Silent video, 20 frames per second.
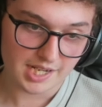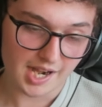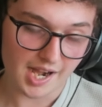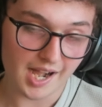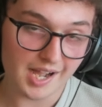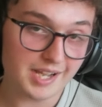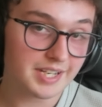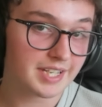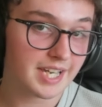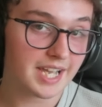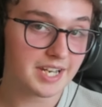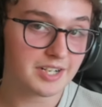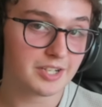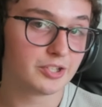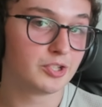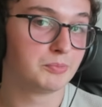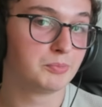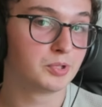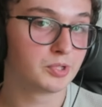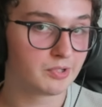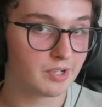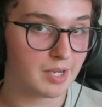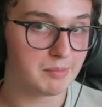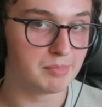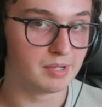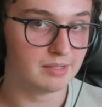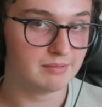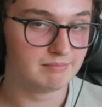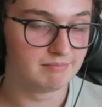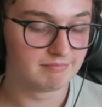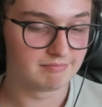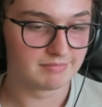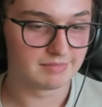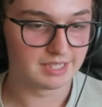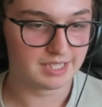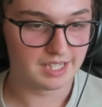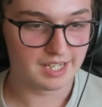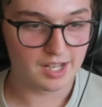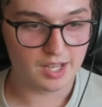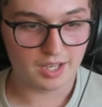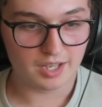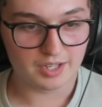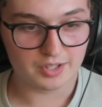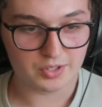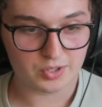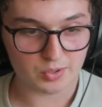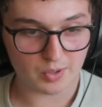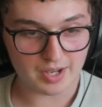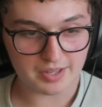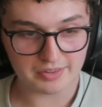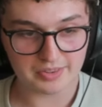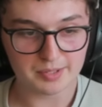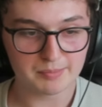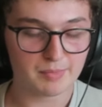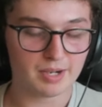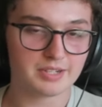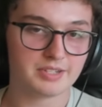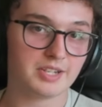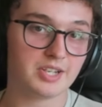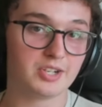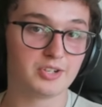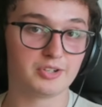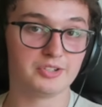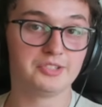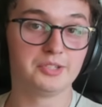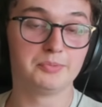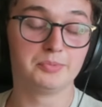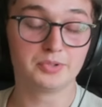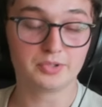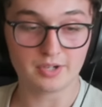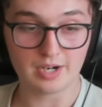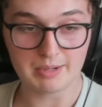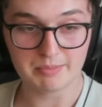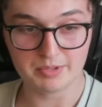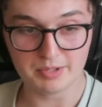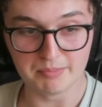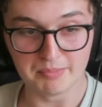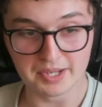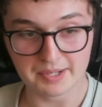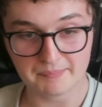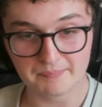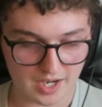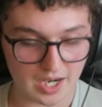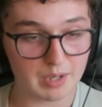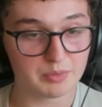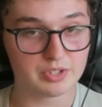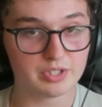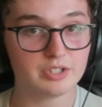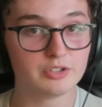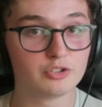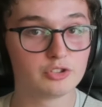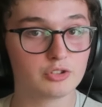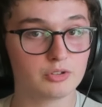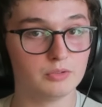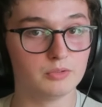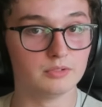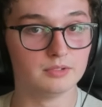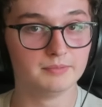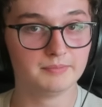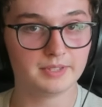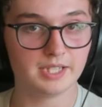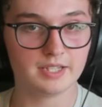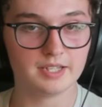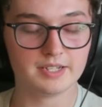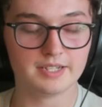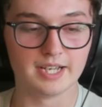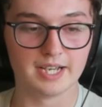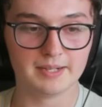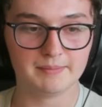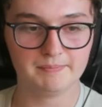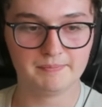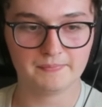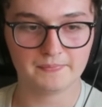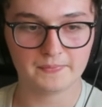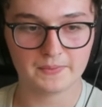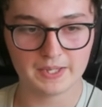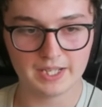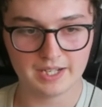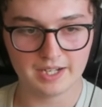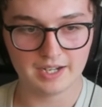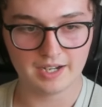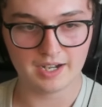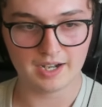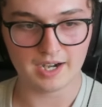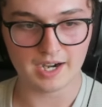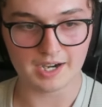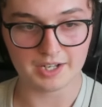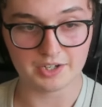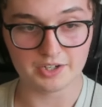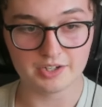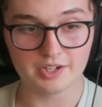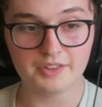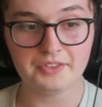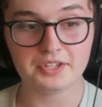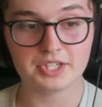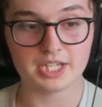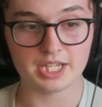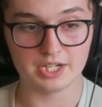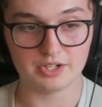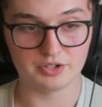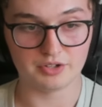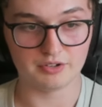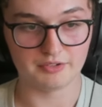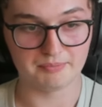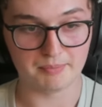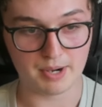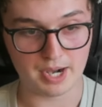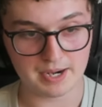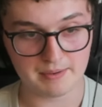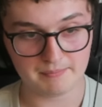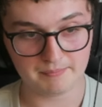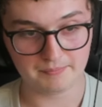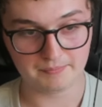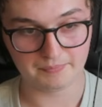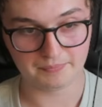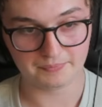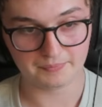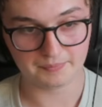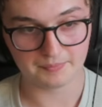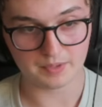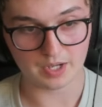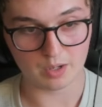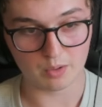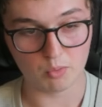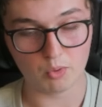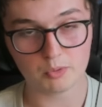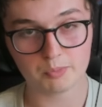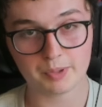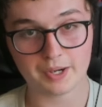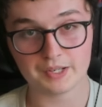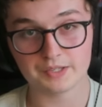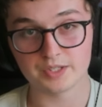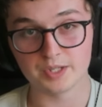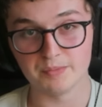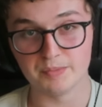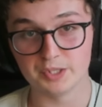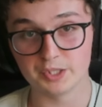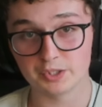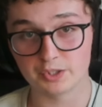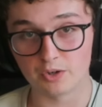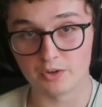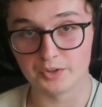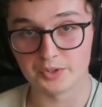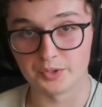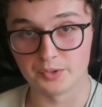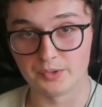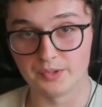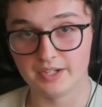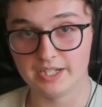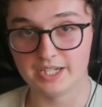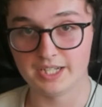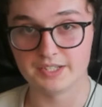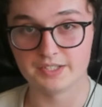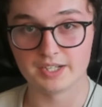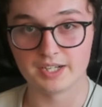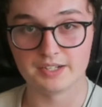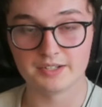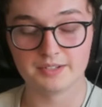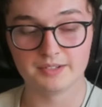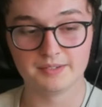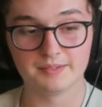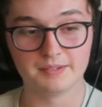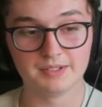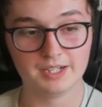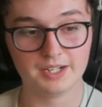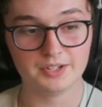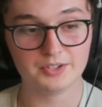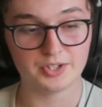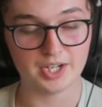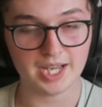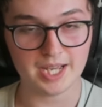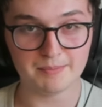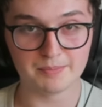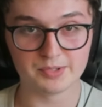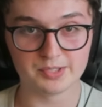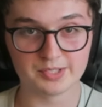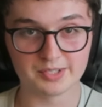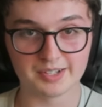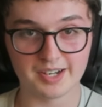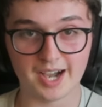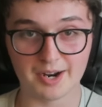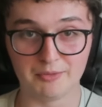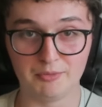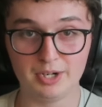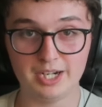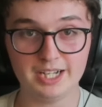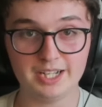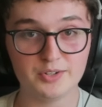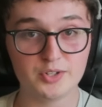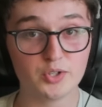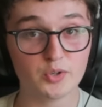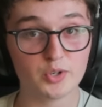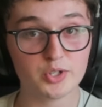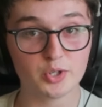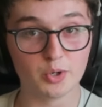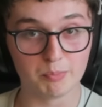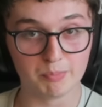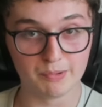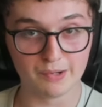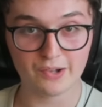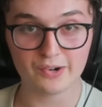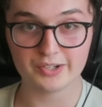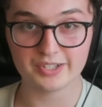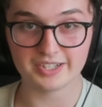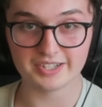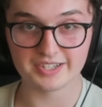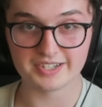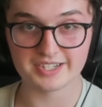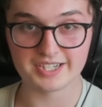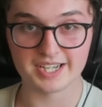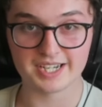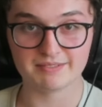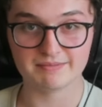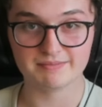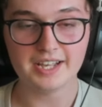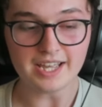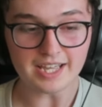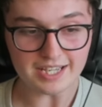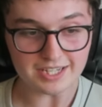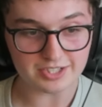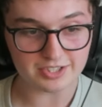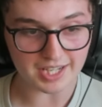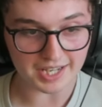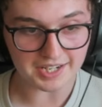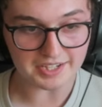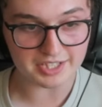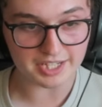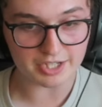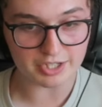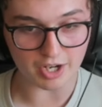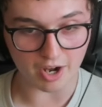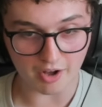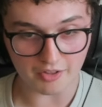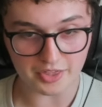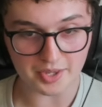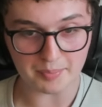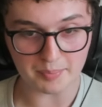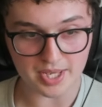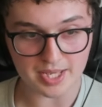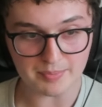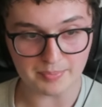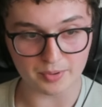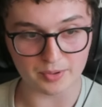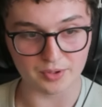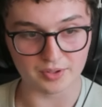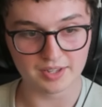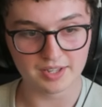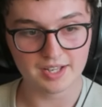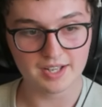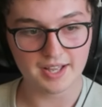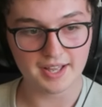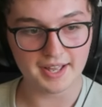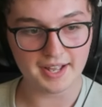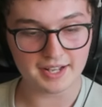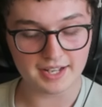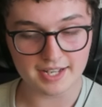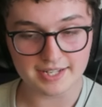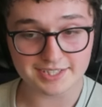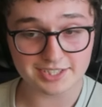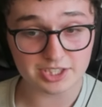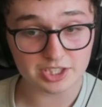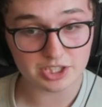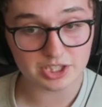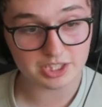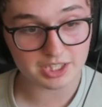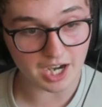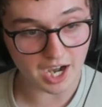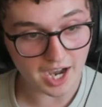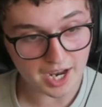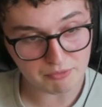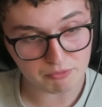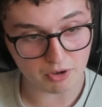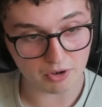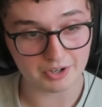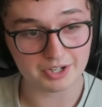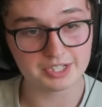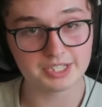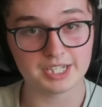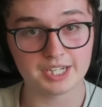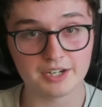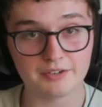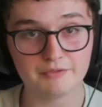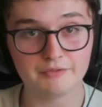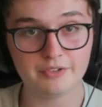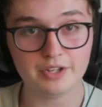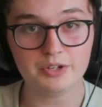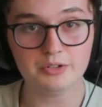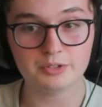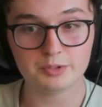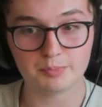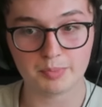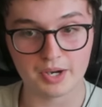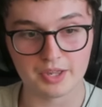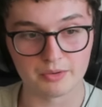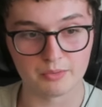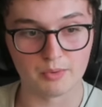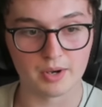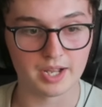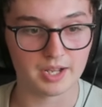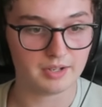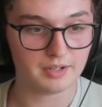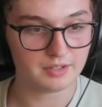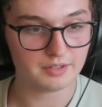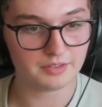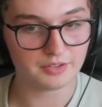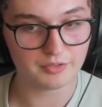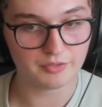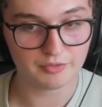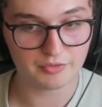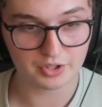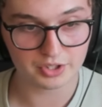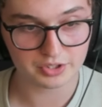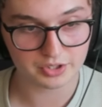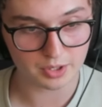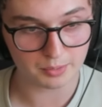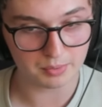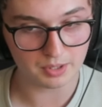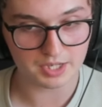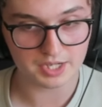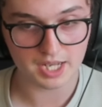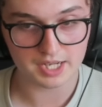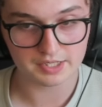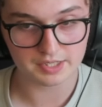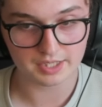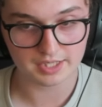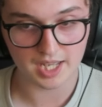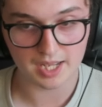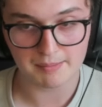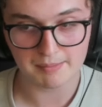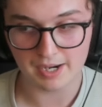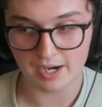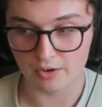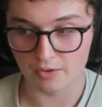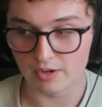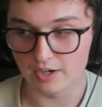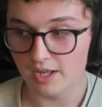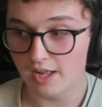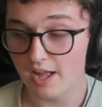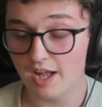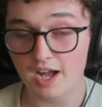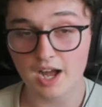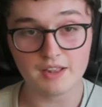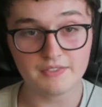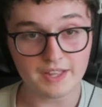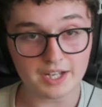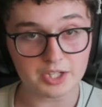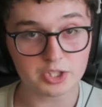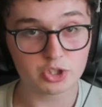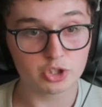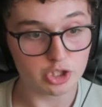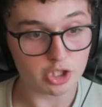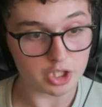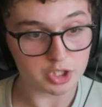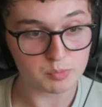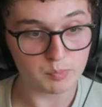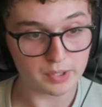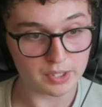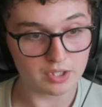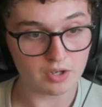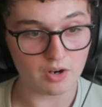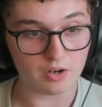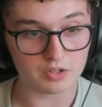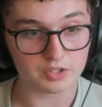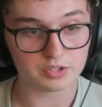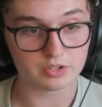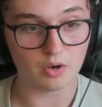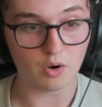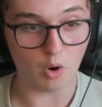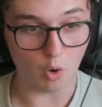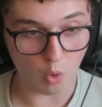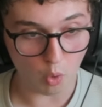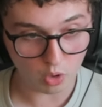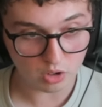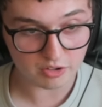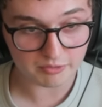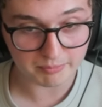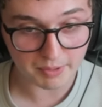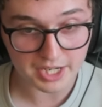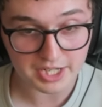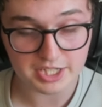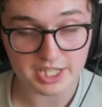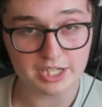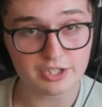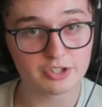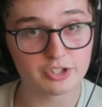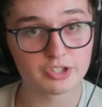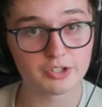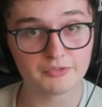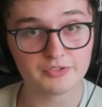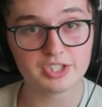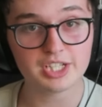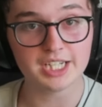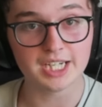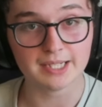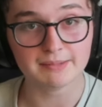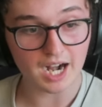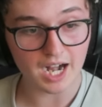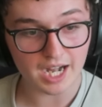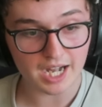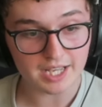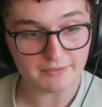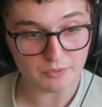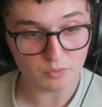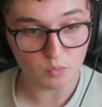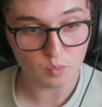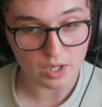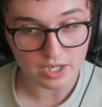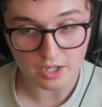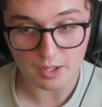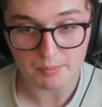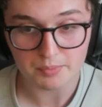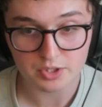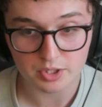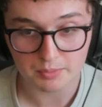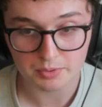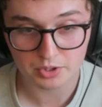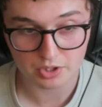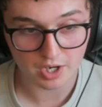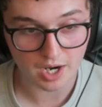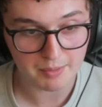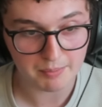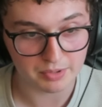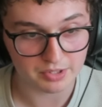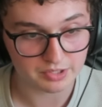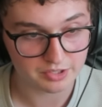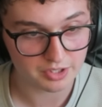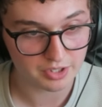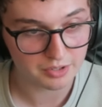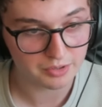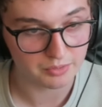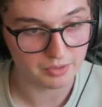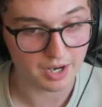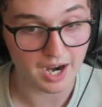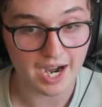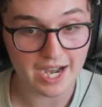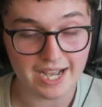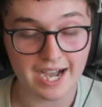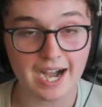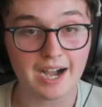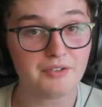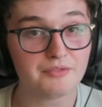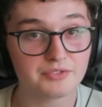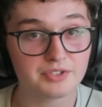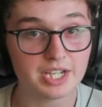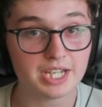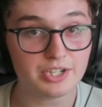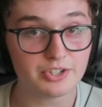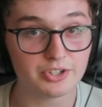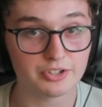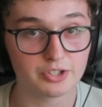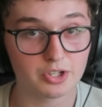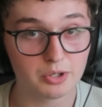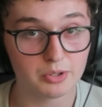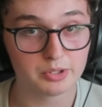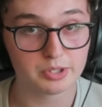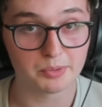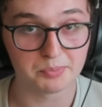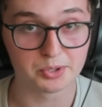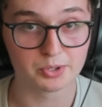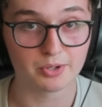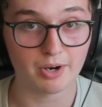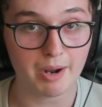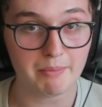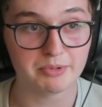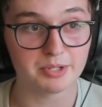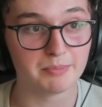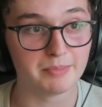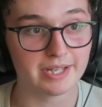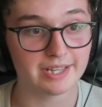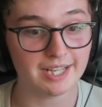I gained a subscriber. So I think my teacher has subscribed to me. I was in school the other day, and another teacher of mine, I walked past him in the corridor, and he said, James, I really enjoyed your blog the other day. He sent it to other people. It skyrocketed in views, by the way, the first couple of days it came out. And that's just because all of my teachers have seen it. I even went up subscribers, too. I have teachers who are subscribed to me.